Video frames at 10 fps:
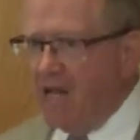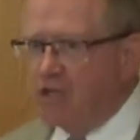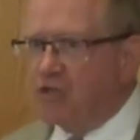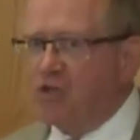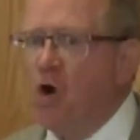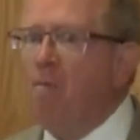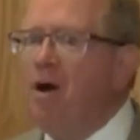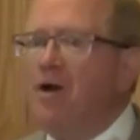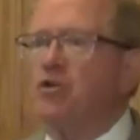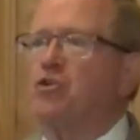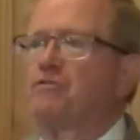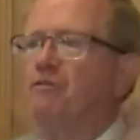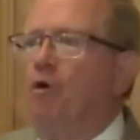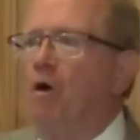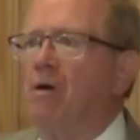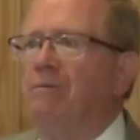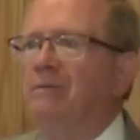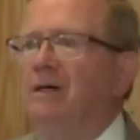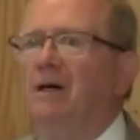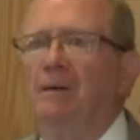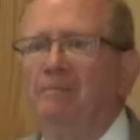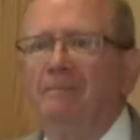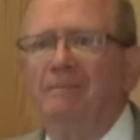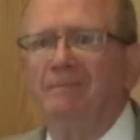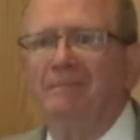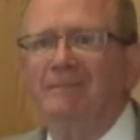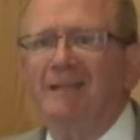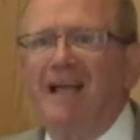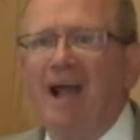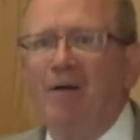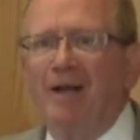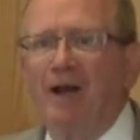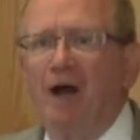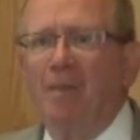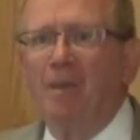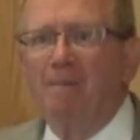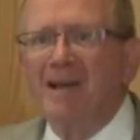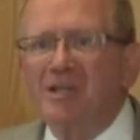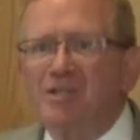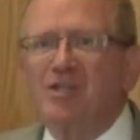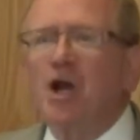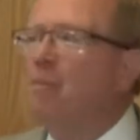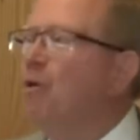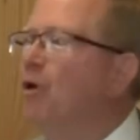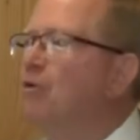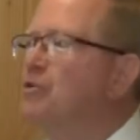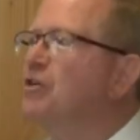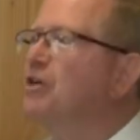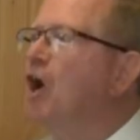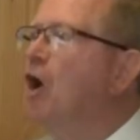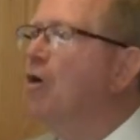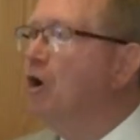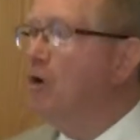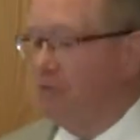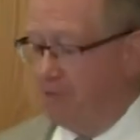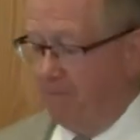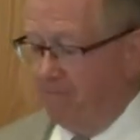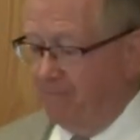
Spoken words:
So much for counting on the best person on earth